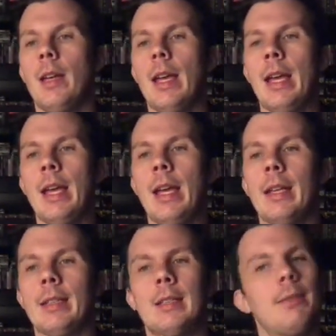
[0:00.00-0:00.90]

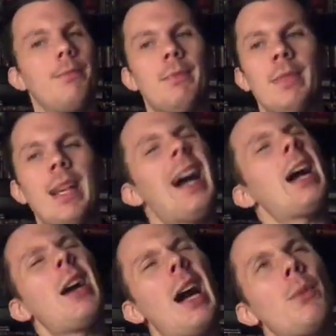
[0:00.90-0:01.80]
And
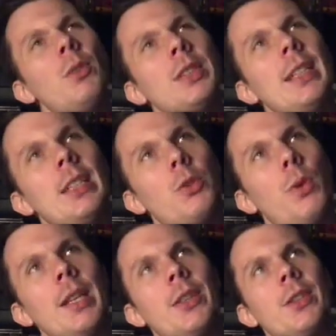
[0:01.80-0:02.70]
I, I will say the
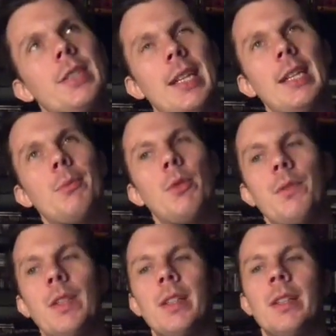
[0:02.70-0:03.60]
2013
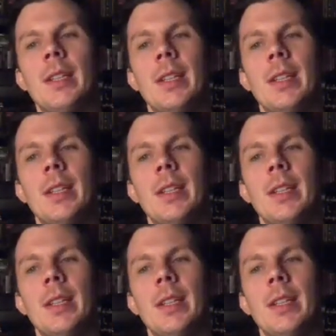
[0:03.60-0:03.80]
movie